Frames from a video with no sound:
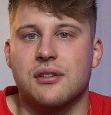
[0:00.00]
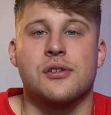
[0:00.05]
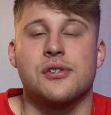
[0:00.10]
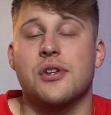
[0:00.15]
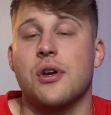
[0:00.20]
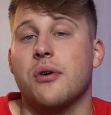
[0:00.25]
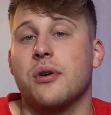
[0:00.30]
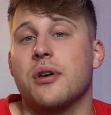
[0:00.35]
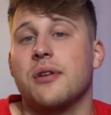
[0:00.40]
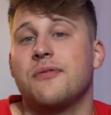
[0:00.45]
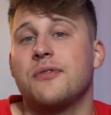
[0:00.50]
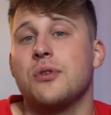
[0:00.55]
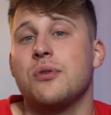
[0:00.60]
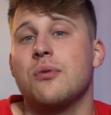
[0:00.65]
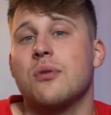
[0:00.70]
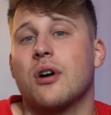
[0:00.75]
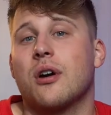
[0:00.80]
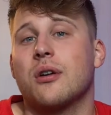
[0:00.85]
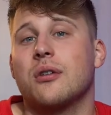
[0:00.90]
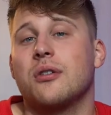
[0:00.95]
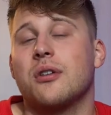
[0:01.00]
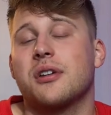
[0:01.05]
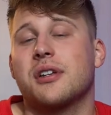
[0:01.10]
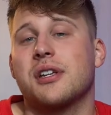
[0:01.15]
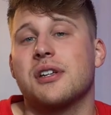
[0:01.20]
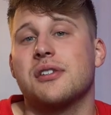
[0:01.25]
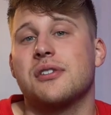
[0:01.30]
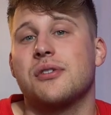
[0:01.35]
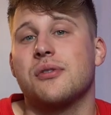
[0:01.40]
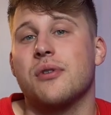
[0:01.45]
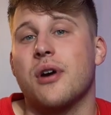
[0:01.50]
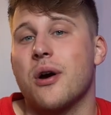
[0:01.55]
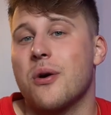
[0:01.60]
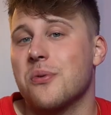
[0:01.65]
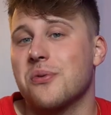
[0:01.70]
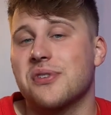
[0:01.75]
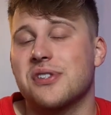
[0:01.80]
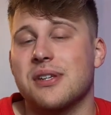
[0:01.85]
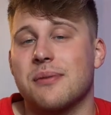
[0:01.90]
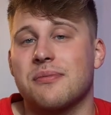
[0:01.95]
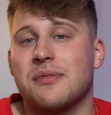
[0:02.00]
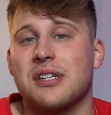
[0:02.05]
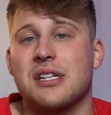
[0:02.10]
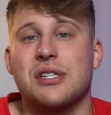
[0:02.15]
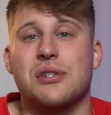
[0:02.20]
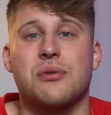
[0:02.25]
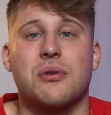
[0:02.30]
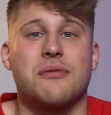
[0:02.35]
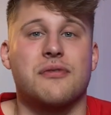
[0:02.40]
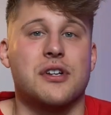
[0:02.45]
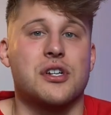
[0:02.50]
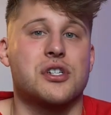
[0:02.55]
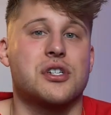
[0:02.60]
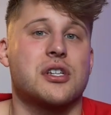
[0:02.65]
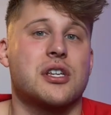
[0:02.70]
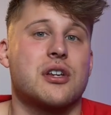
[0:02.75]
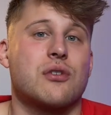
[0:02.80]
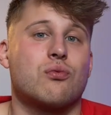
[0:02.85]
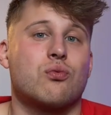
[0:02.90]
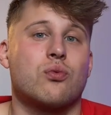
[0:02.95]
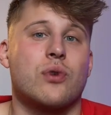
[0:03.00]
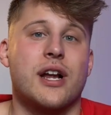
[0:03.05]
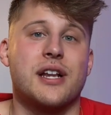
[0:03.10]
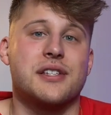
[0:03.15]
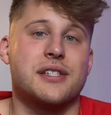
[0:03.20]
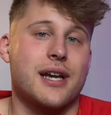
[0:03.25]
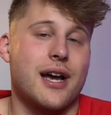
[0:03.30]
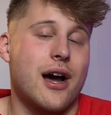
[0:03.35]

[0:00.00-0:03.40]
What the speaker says: So if you are looking to own something to eventually rent